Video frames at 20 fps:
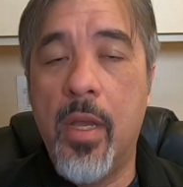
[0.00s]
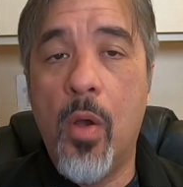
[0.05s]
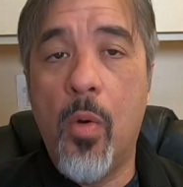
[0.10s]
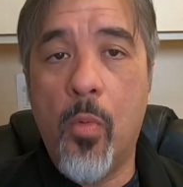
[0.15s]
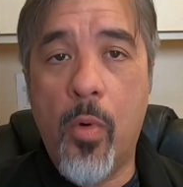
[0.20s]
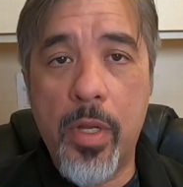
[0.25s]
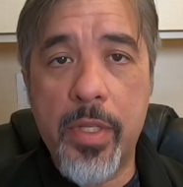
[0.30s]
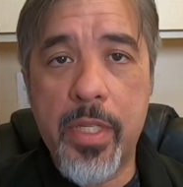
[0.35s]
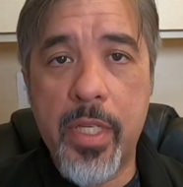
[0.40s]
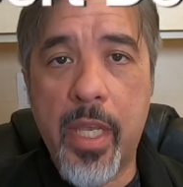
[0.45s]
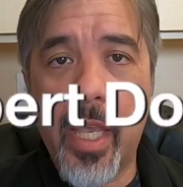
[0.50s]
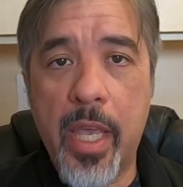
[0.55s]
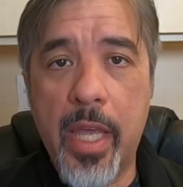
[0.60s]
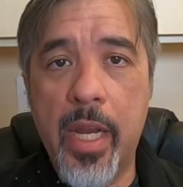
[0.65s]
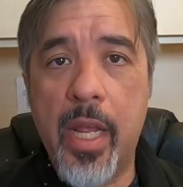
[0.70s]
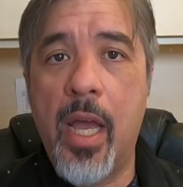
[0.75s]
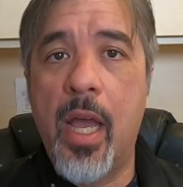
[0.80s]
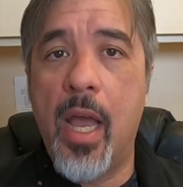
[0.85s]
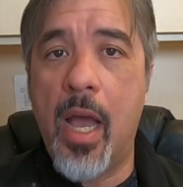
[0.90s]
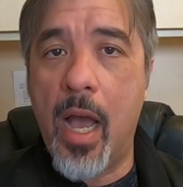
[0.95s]
Once
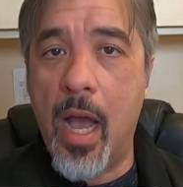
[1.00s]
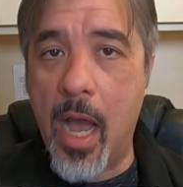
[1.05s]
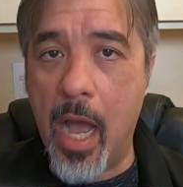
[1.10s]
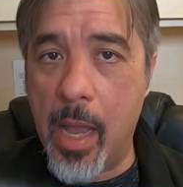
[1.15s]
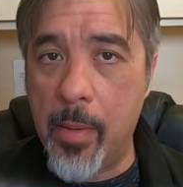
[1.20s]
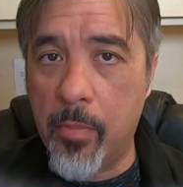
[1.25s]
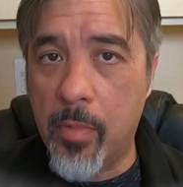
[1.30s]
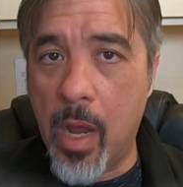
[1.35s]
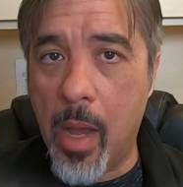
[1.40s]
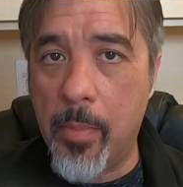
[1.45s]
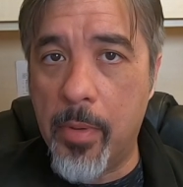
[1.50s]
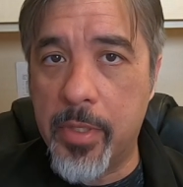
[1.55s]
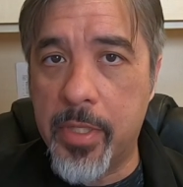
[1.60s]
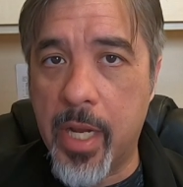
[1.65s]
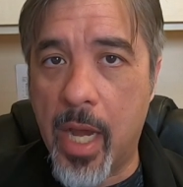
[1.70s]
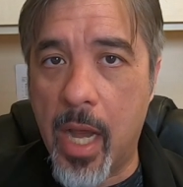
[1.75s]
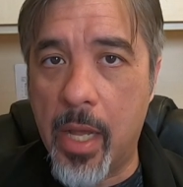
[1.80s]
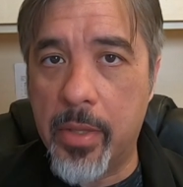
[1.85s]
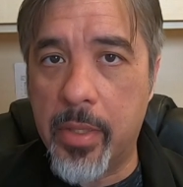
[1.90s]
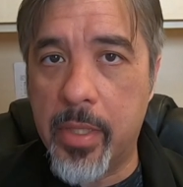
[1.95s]
again, I'm Robert
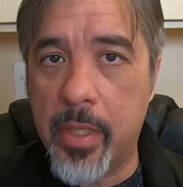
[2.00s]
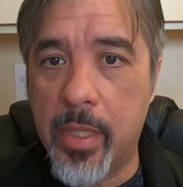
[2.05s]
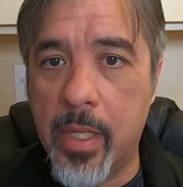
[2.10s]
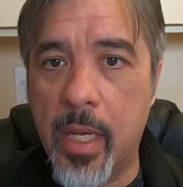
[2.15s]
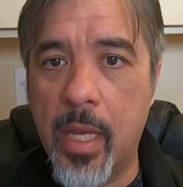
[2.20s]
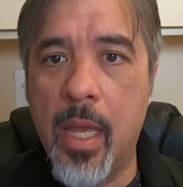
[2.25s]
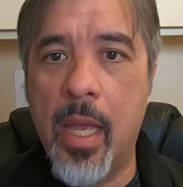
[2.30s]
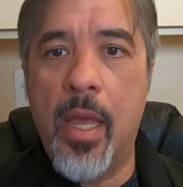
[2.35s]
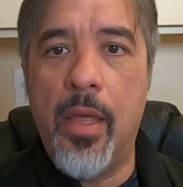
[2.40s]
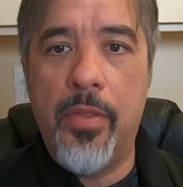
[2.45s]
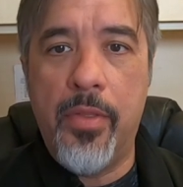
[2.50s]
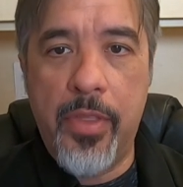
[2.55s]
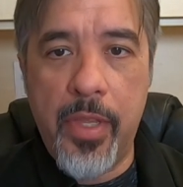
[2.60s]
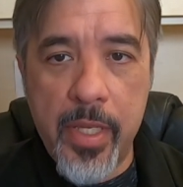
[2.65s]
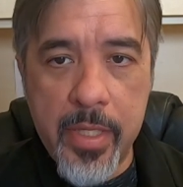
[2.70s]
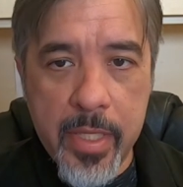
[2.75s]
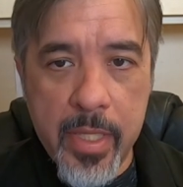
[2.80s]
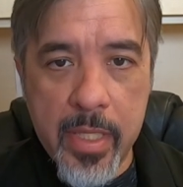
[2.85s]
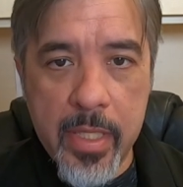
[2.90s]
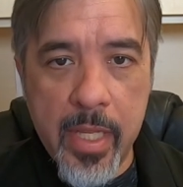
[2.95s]
Donlin.
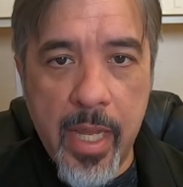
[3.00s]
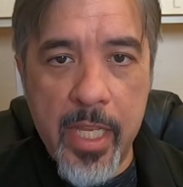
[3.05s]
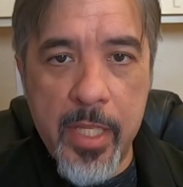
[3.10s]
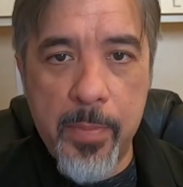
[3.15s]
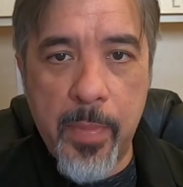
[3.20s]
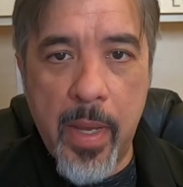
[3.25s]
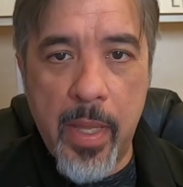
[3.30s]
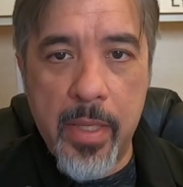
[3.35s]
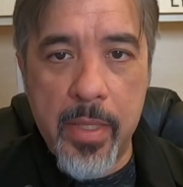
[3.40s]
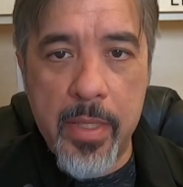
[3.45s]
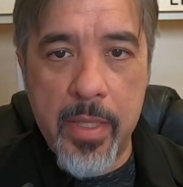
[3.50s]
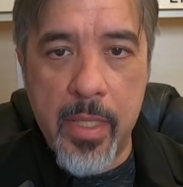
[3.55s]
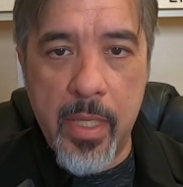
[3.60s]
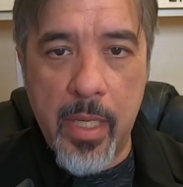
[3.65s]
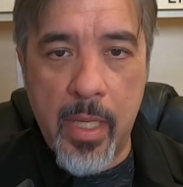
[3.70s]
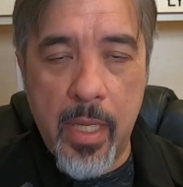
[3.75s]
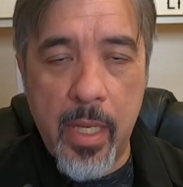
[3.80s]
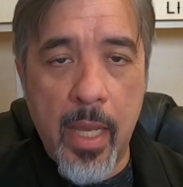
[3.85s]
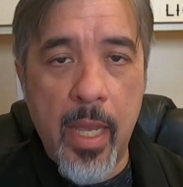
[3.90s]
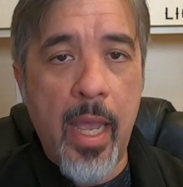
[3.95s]
This is Lights by the
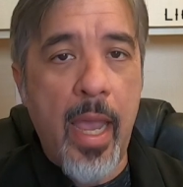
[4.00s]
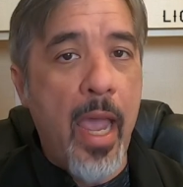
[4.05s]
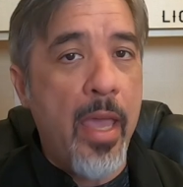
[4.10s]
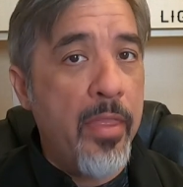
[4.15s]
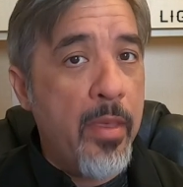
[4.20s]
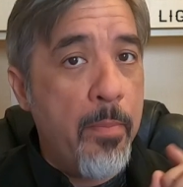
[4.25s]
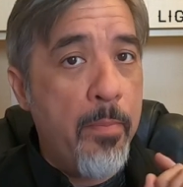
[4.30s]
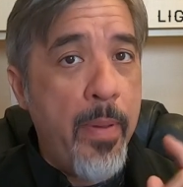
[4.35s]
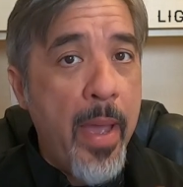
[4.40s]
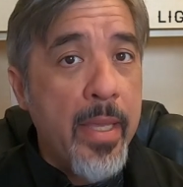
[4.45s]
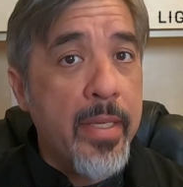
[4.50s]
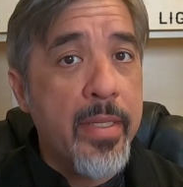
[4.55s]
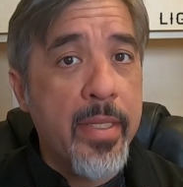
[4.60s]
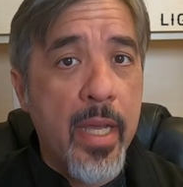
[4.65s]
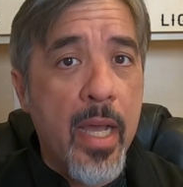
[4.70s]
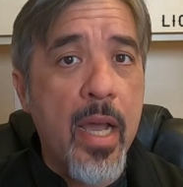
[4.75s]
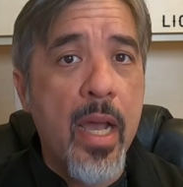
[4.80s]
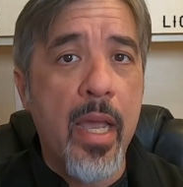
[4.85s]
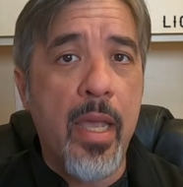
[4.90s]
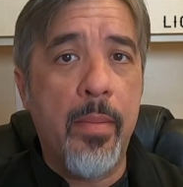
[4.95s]
Sea, and the best
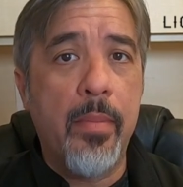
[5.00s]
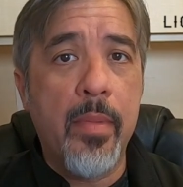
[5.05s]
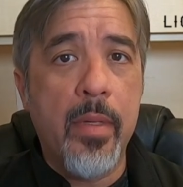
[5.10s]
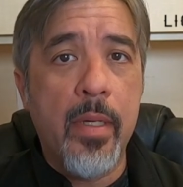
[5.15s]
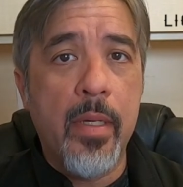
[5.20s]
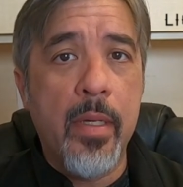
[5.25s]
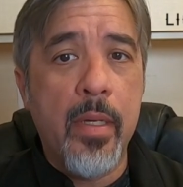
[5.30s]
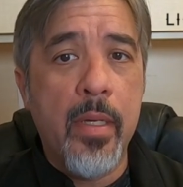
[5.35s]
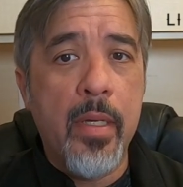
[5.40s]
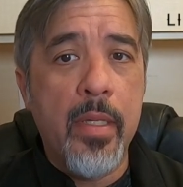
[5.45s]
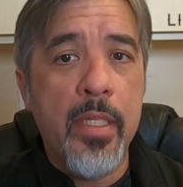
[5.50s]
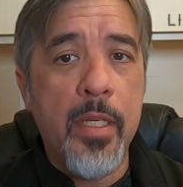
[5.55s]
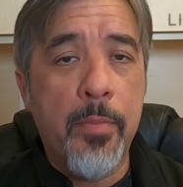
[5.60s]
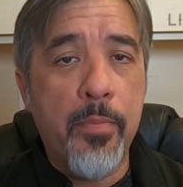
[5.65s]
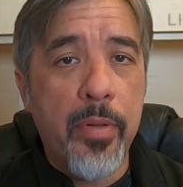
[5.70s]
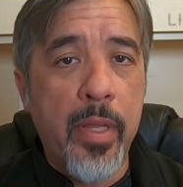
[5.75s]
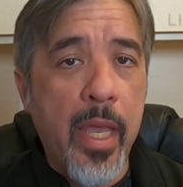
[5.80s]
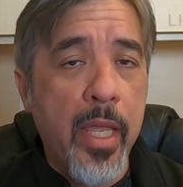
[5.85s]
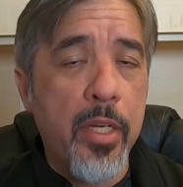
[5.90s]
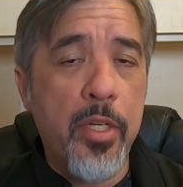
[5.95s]
time to
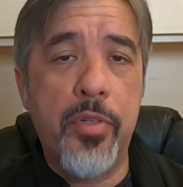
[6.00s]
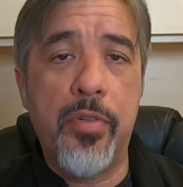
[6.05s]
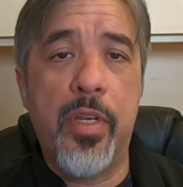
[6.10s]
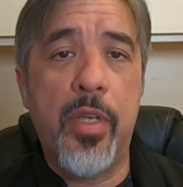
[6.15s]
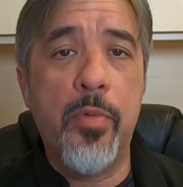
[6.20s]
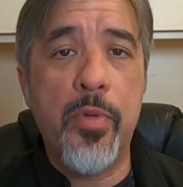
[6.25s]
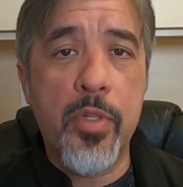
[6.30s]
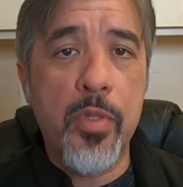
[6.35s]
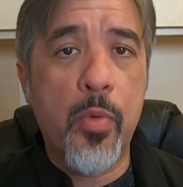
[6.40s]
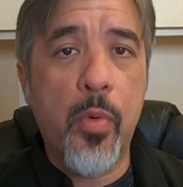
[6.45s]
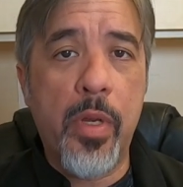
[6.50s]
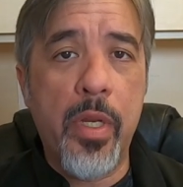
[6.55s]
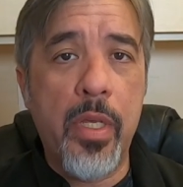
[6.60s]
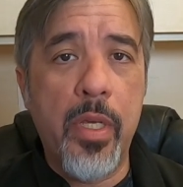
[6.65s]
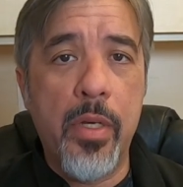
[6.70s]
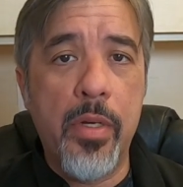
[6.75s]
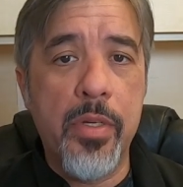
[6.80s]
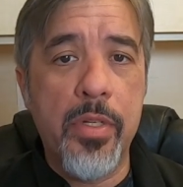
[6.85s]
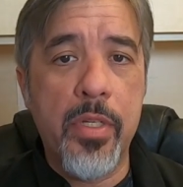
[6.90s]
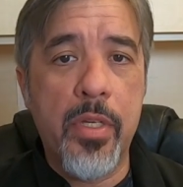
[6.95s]
plant a tree was 20
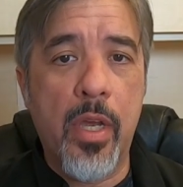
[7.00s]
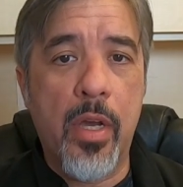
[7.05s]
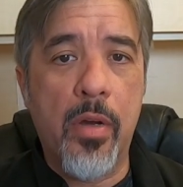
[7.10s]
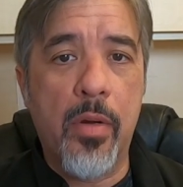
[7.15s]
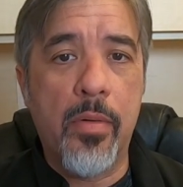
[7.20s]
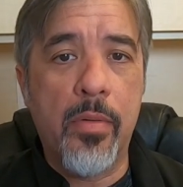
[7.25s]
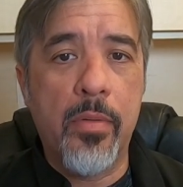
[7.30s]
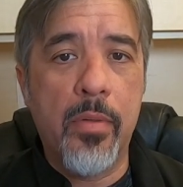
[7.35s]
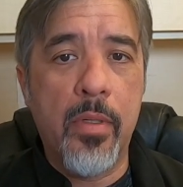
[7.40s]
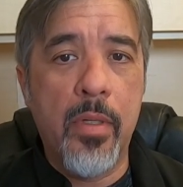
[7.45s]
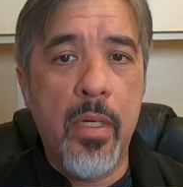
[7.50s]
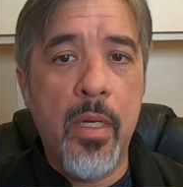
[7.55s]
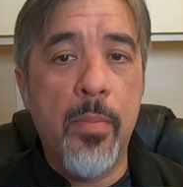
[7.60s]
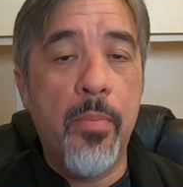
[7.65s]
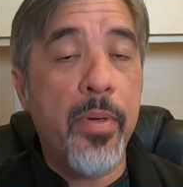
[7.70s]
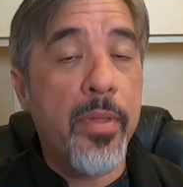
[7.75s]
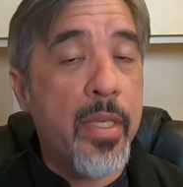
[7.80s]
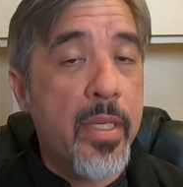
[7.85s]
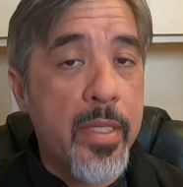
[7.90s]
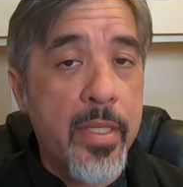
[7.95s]
years ago.
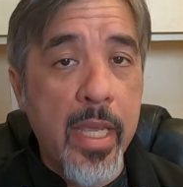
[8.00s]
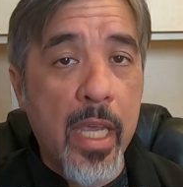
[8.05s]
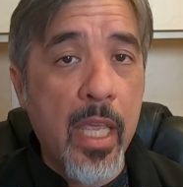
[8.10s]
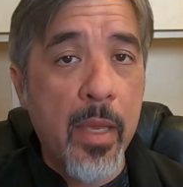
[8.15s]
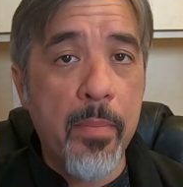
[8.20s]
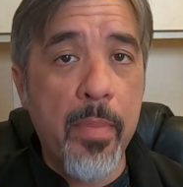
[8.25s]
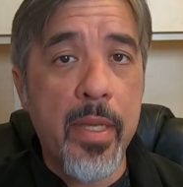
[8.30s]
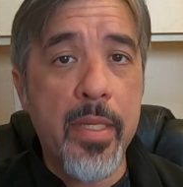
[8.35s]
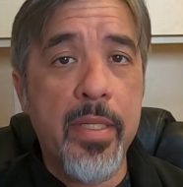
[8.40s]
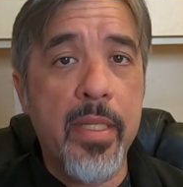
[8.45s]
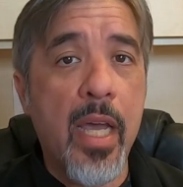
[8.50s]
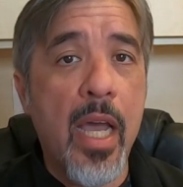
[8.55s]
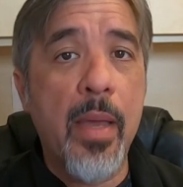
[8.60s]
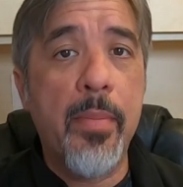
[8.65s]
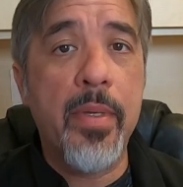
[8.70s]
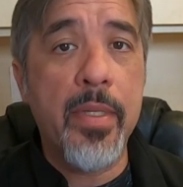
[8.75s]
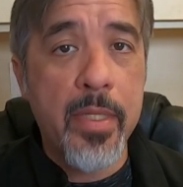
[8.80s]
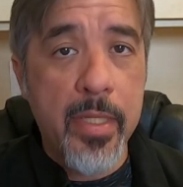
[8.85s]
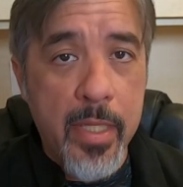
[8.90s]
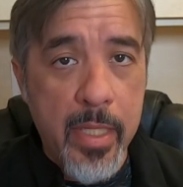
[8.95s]
But the second best time
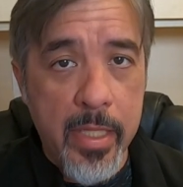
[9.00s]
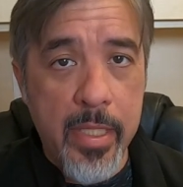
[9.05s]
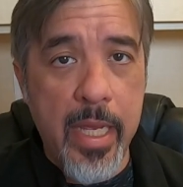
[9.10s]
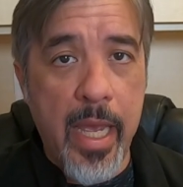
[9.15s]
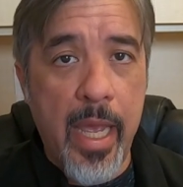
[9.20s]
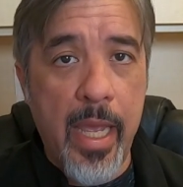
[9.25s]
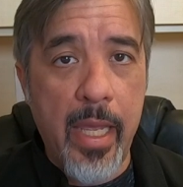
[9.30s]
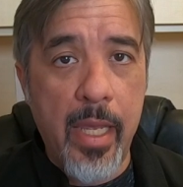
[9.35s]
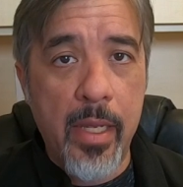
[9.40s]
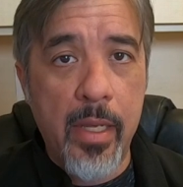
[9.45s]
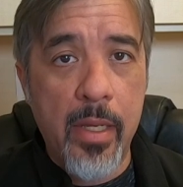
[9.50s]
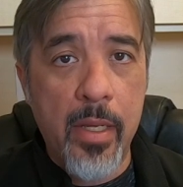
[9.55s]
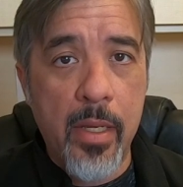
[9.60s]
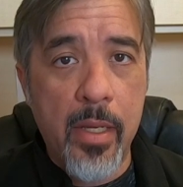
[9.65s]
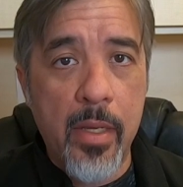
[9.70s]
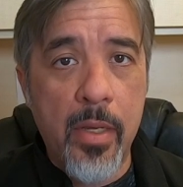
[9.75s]
is today.